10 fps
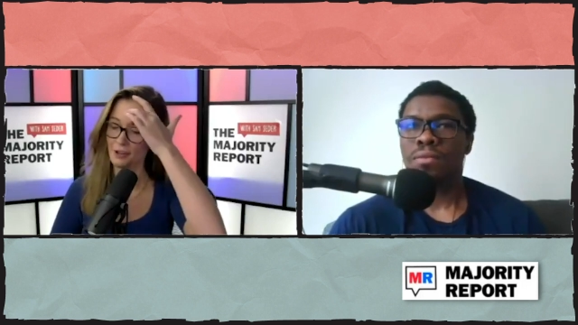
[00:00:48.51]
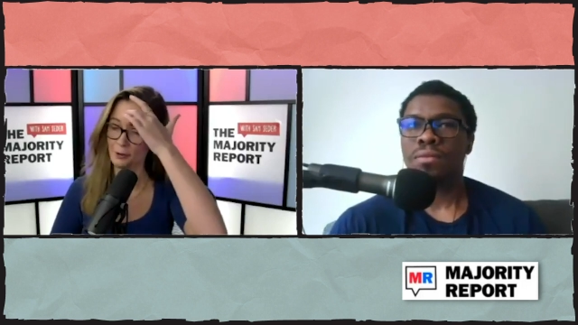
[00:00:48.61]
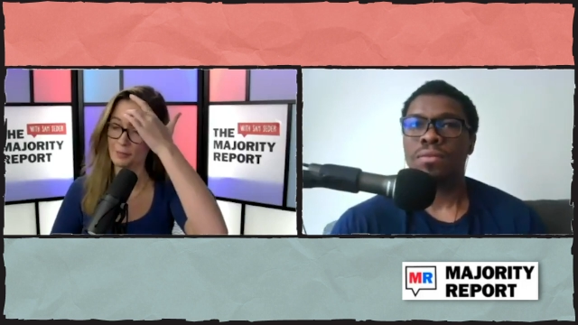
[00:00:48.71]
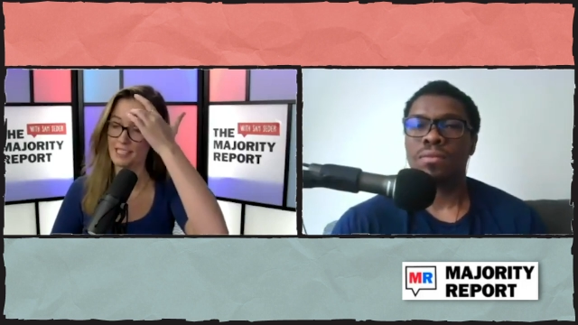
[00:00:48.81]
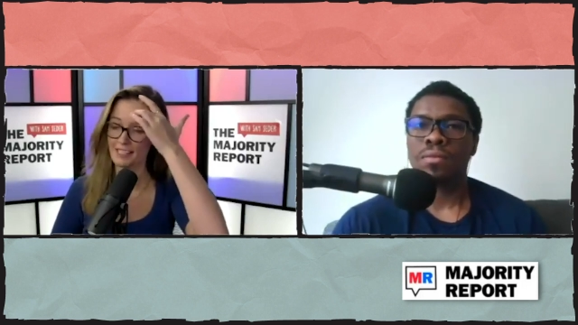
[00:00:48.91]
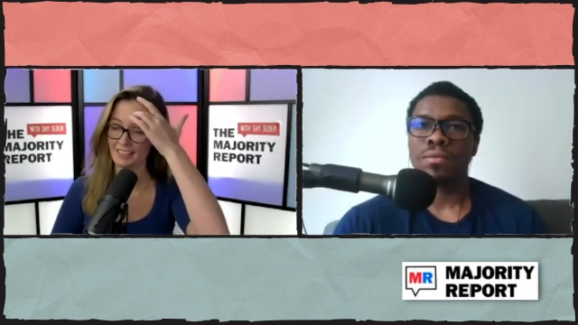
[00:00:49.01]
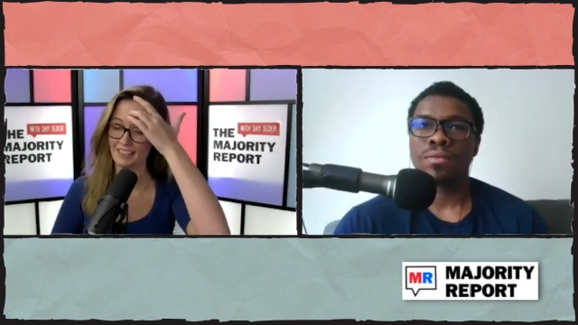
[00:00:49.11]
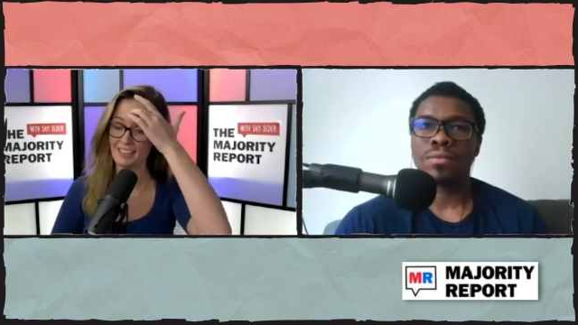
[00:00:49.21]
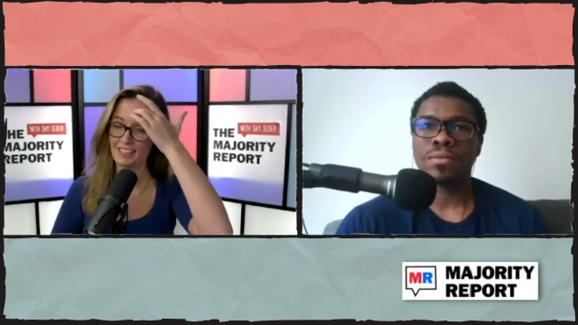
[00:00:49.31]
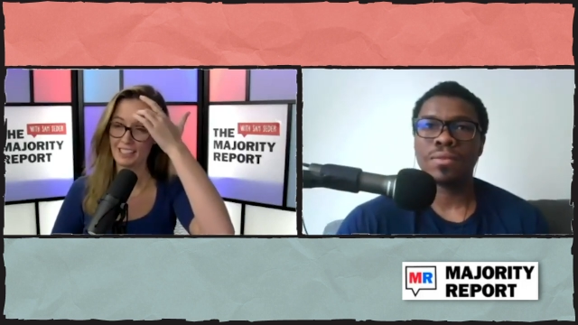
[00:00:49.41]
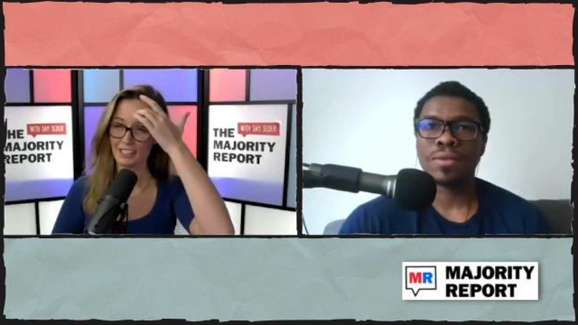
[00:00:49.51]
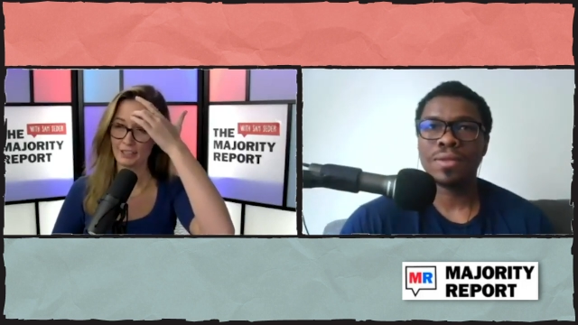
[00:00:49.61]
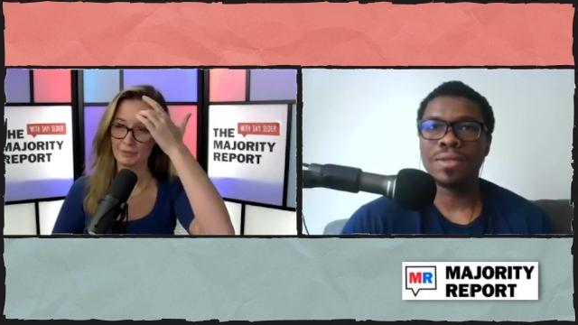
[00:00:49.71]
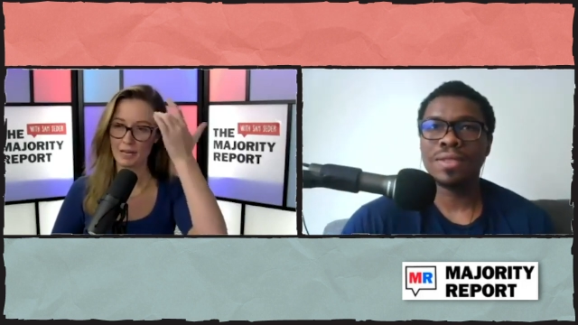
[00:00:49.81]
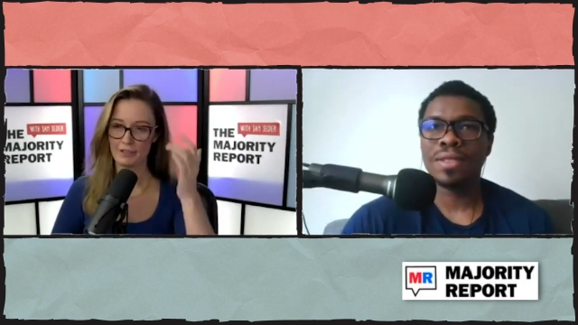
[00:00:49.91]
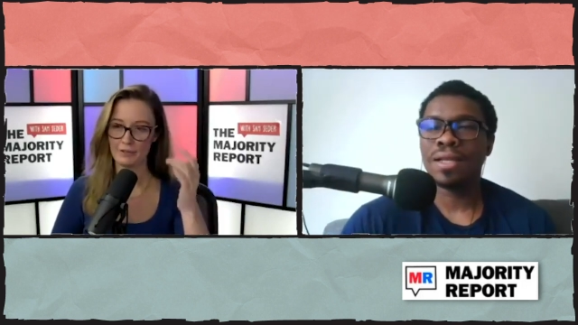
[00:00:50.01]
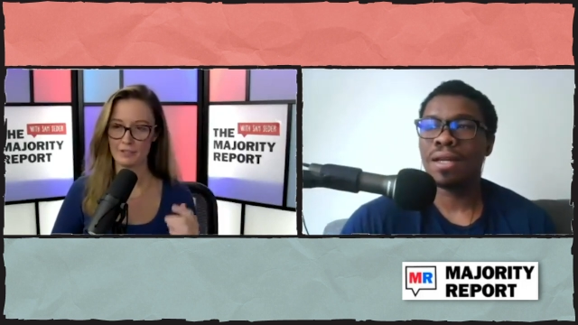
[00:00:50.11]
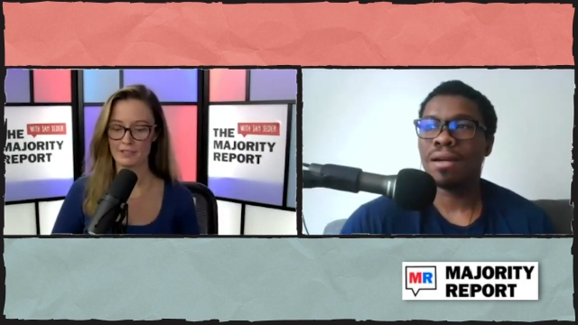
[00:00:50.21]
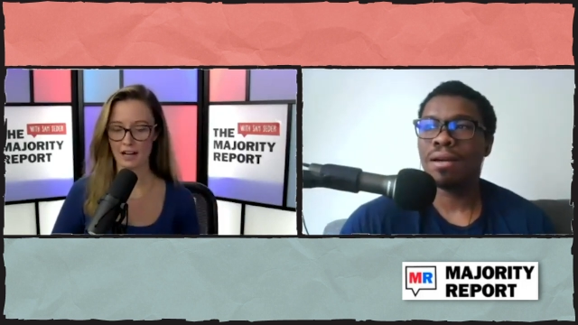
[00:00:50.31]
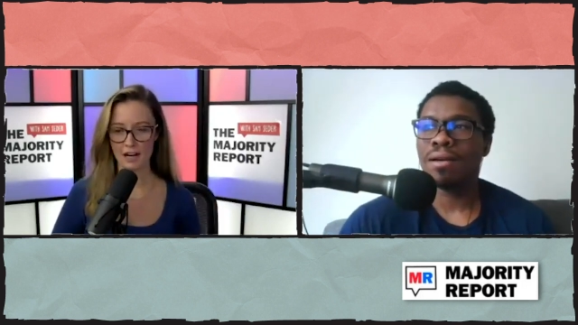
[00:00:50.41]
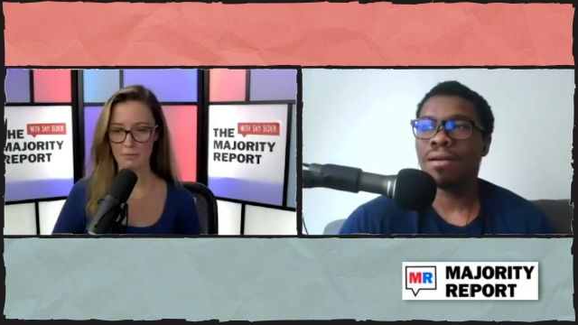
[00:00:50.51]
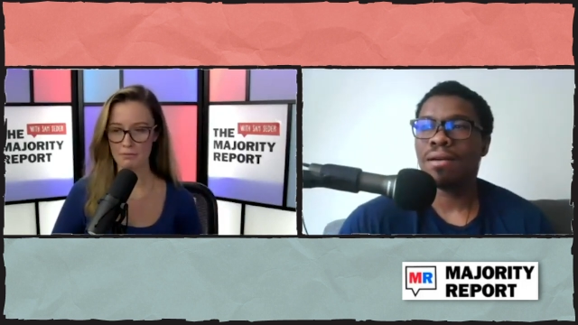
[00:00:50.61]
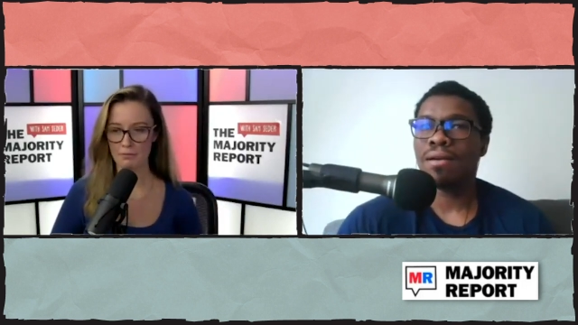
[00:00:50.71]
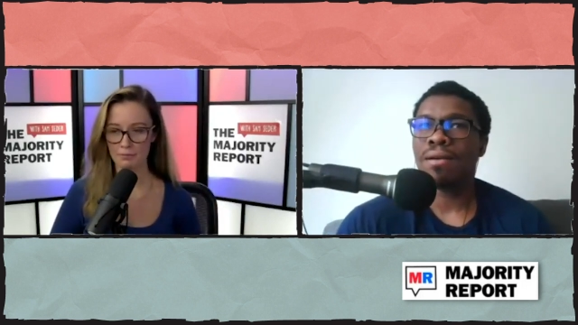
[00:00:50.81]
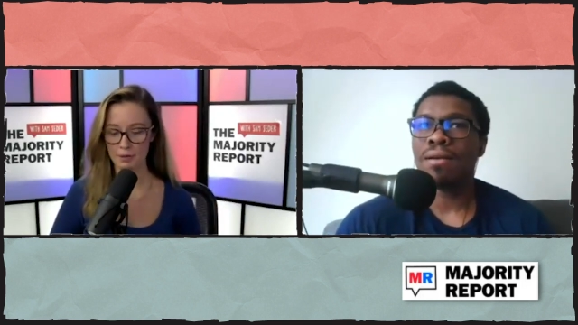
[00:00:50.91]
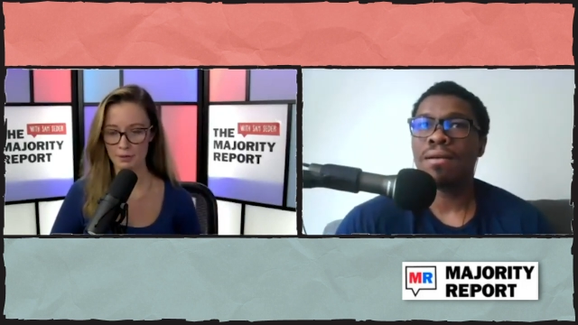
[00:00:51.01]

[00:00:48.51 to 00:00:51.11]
Speaker 1: homesick a good amount of the time